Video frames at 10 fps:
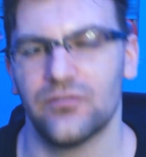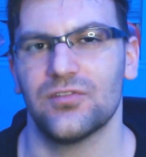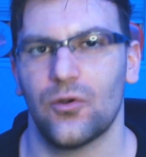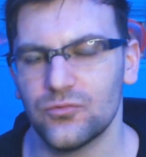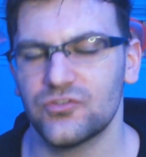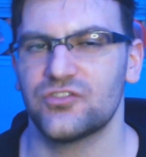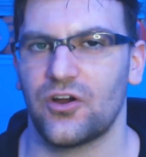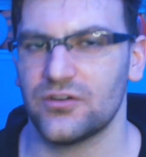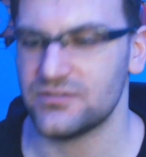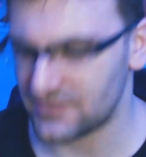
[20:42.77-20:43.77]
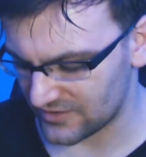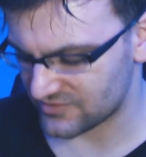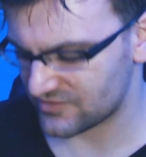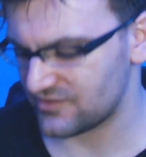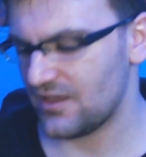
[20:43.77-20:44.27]
Lone Star
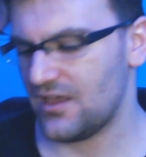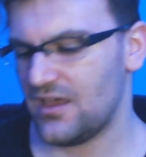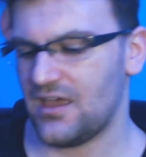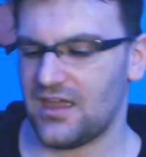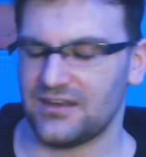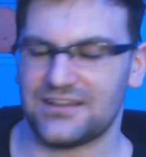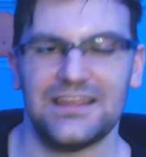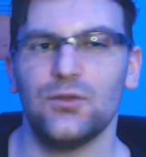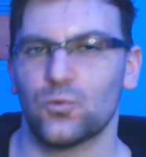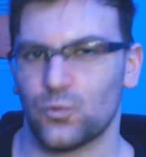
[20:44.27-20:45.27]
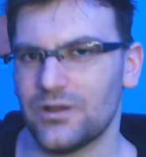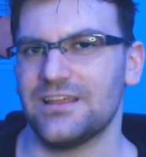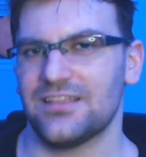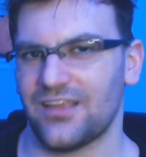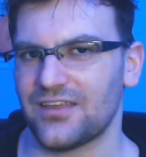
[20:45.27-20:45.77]
Discs, and he
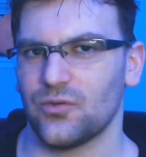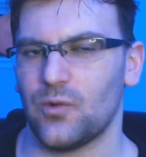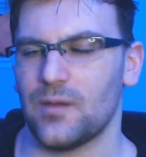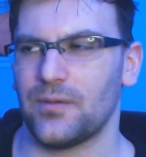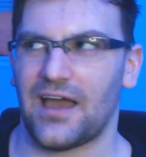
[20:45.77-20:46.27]
really liked the Whippet.